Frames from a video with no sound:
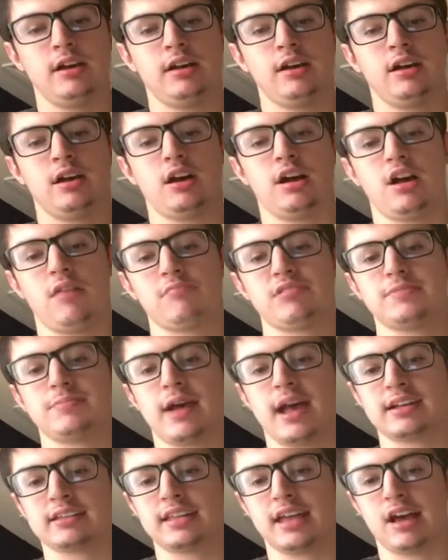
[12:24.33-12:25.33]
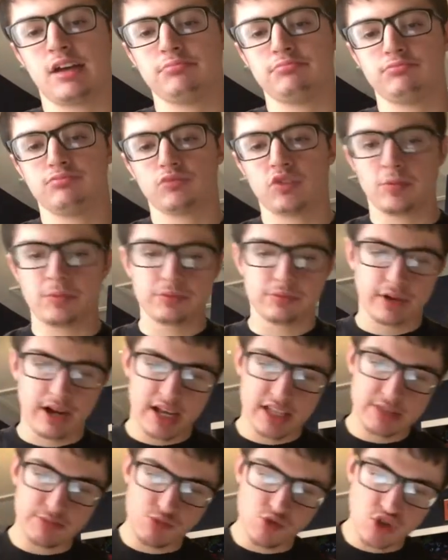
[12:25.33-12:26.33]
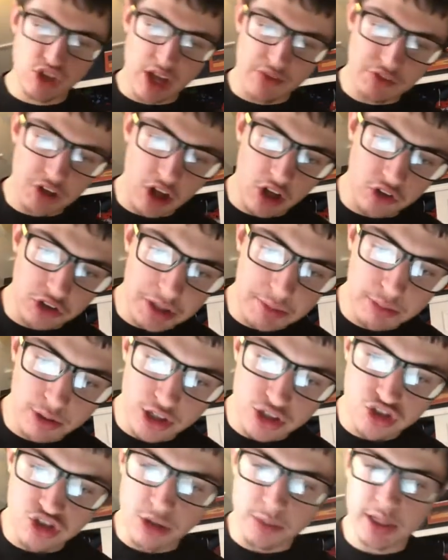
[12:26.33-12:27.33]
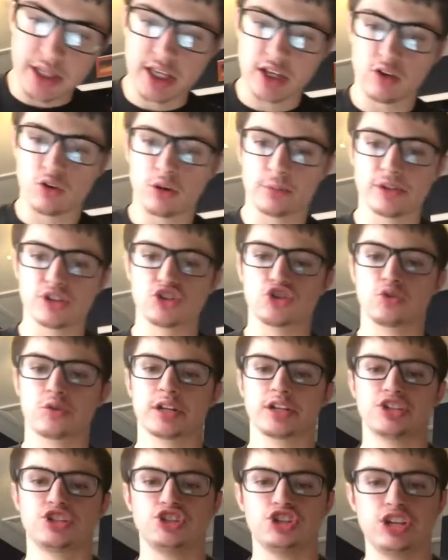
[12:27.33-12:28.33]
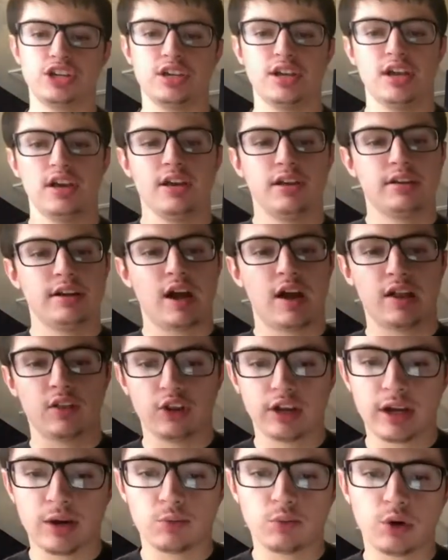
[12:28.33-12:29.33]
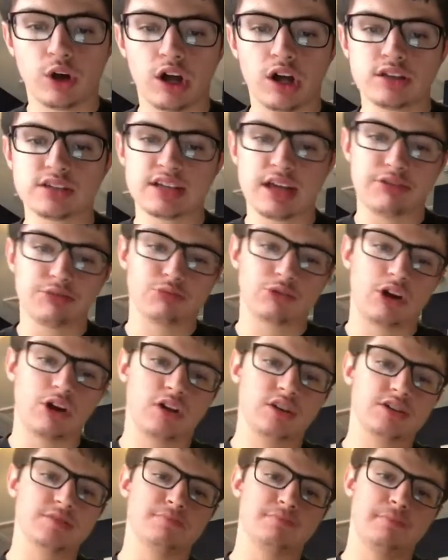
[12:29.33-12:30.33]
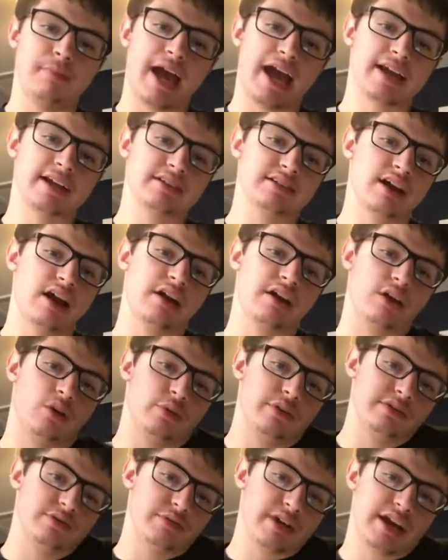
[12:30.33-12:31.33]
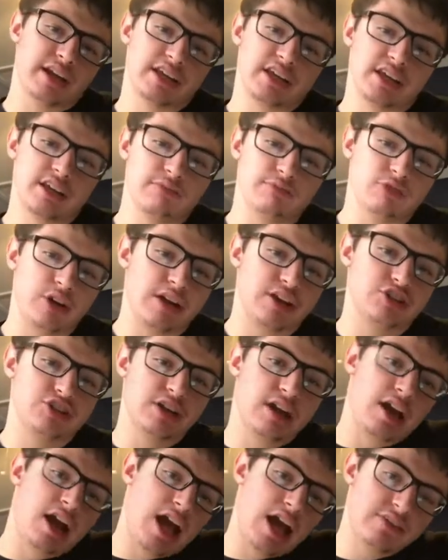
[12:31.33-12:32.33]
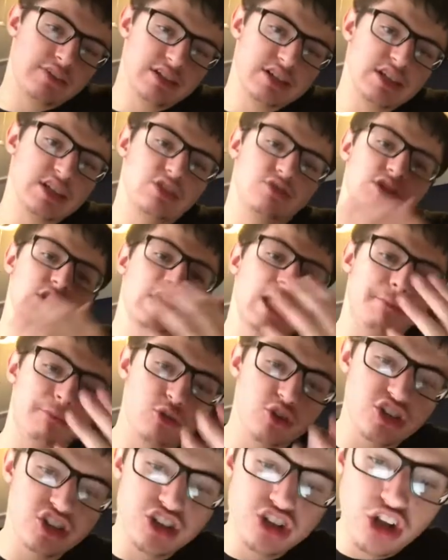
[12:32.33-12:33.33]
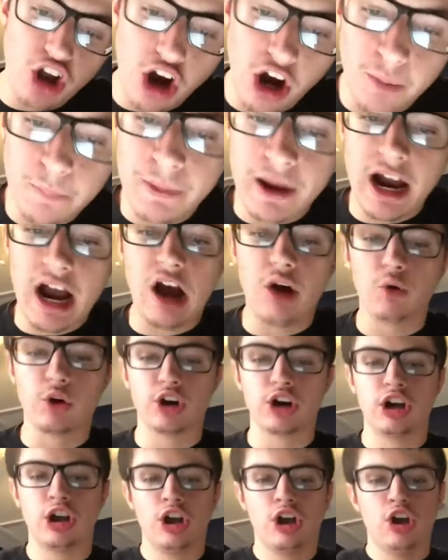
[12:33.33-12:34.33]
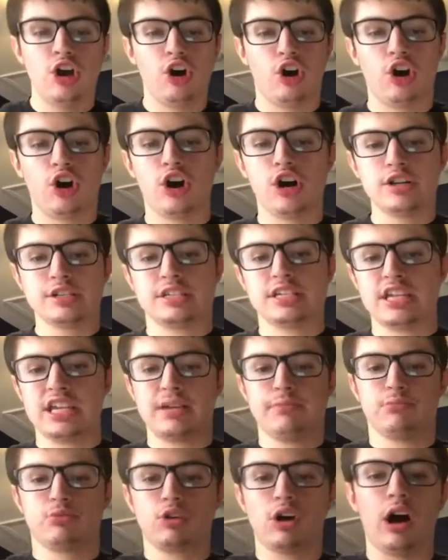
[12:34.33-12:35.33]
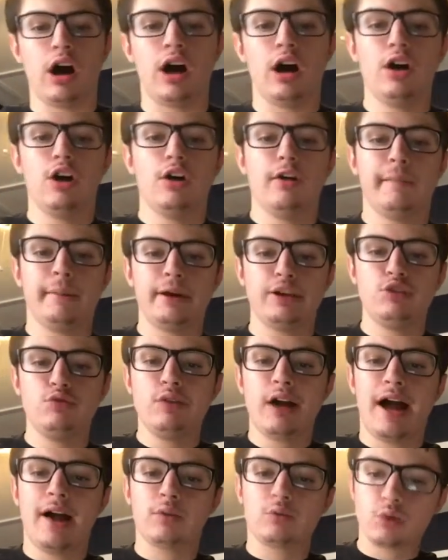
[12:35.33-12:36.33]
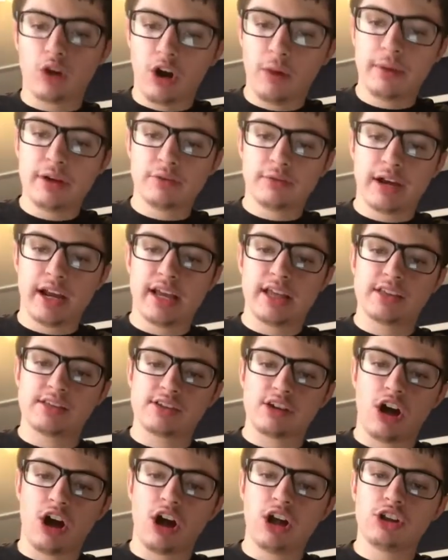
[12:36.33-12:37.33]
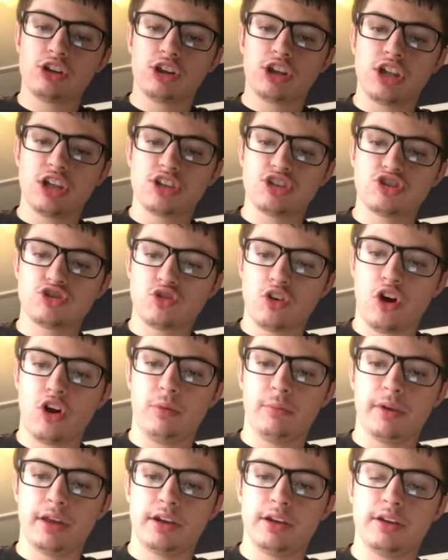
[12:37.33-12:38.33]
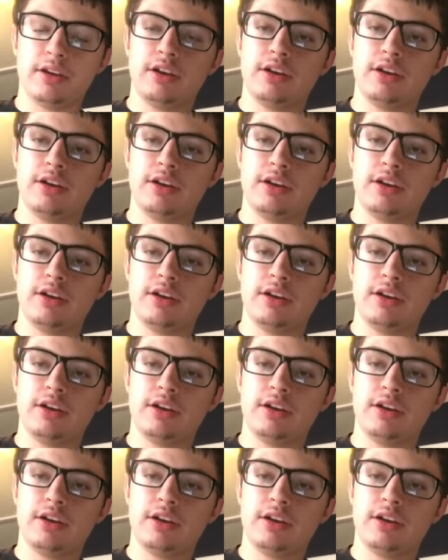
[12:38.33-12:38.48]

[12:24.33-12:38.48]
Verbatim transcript: Um, SmackDown, Roman Reigns, Mustafa Ali, Braun Strowman, King Corbin, Shorty G. Now I look at Raw, Seth Rollins, McIntyre, Owens, Randy, Ricochet. Obviously, there's a lot more star power on Team Raw. But you got Roman Reigns, Ali, Strowman.